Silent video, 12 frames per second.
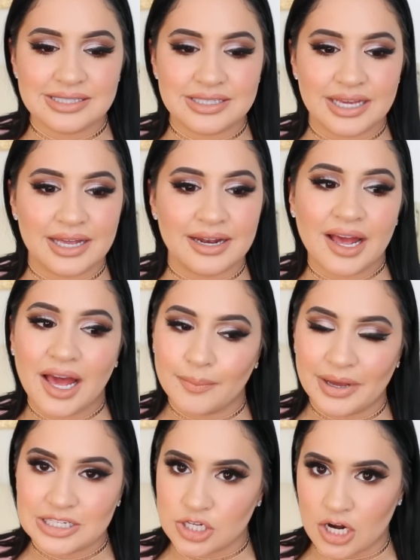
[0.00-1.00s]
skin and
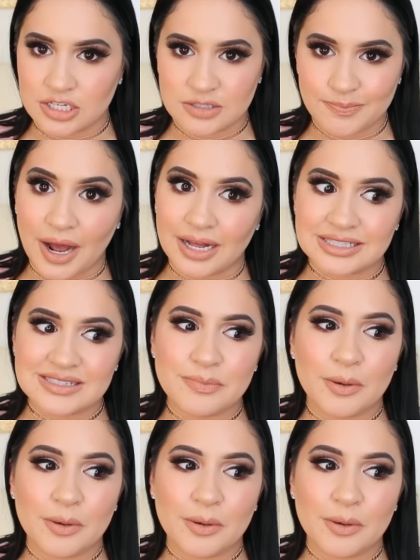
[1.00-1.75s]
my dark spots.